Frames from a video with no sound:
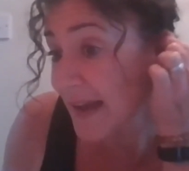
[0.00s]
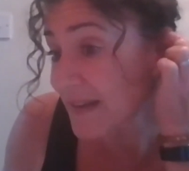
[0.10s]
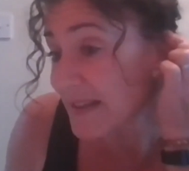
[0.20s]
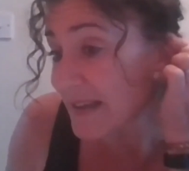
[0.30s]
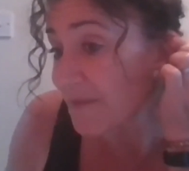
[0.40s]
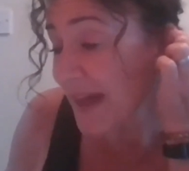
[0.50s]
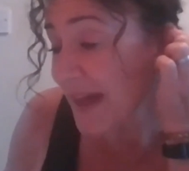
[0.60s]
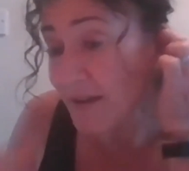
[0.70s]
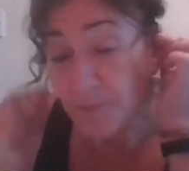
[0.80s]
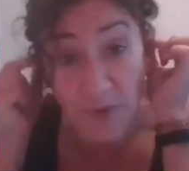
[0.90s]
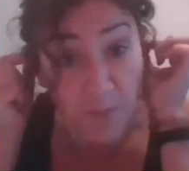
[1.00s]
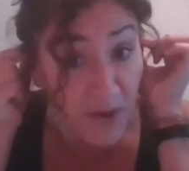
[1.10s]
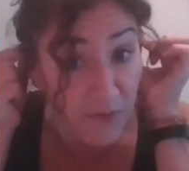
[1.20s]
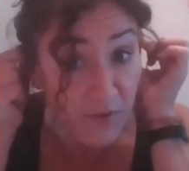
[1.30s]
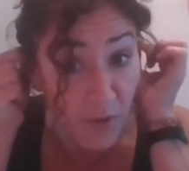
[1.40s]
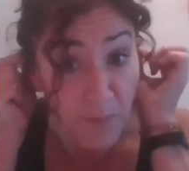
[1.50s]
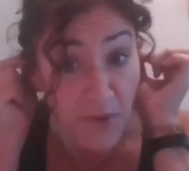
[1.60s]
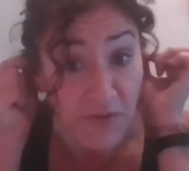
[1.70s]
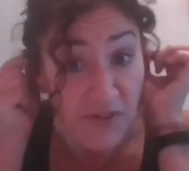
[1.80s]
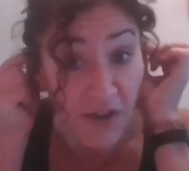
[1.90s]
and then give that with both on
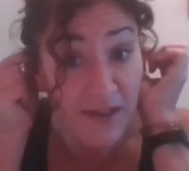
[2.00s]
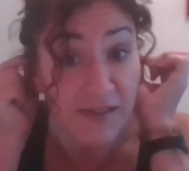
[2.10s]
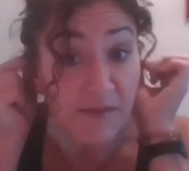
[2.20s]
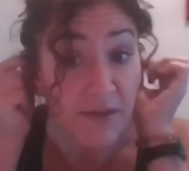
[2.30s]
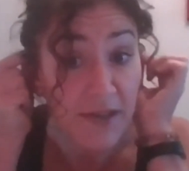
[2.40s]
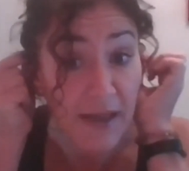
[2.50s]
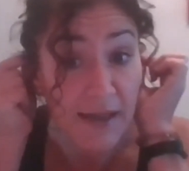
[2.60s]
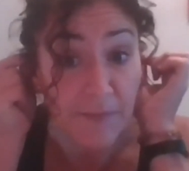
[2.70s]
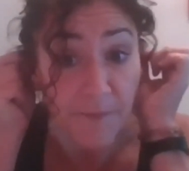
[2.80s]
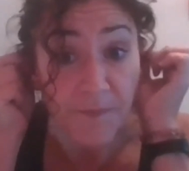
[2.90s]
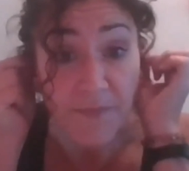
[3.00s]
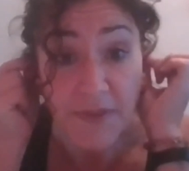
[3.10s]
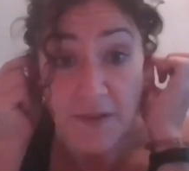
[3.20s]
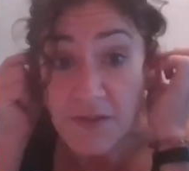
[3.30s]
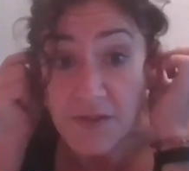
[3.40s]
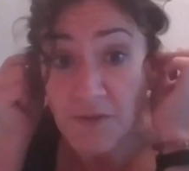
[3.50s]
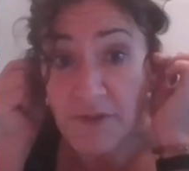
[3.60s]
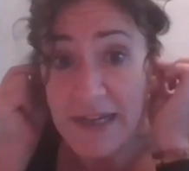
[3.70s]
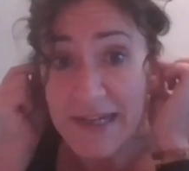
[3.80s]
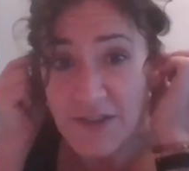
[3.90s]
both sides, okay. So
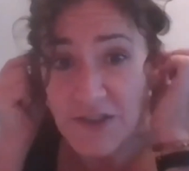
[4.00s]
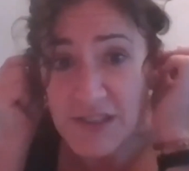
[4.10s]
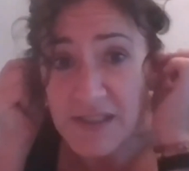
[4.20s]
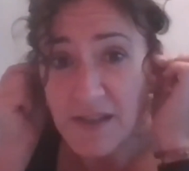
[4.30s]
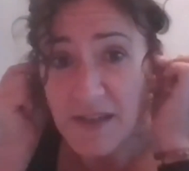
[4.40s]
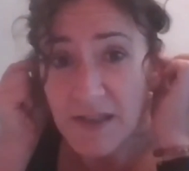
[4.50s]
really just